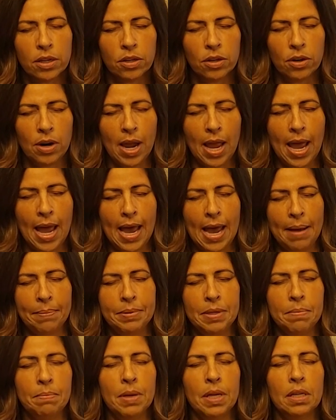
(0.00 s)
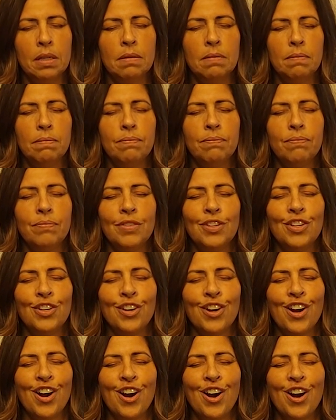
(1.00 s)
your abdomen,
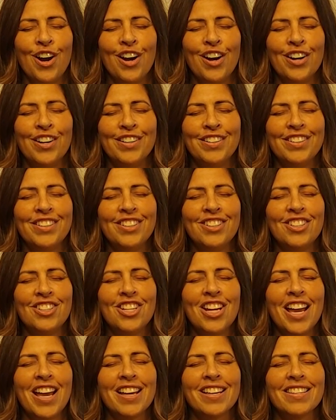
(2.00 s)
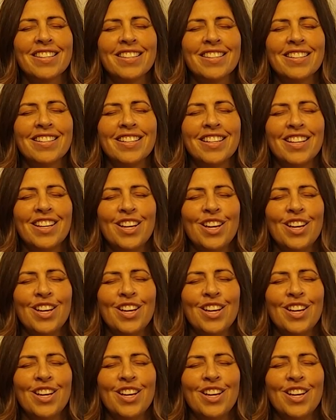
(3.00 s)
your heart and chest,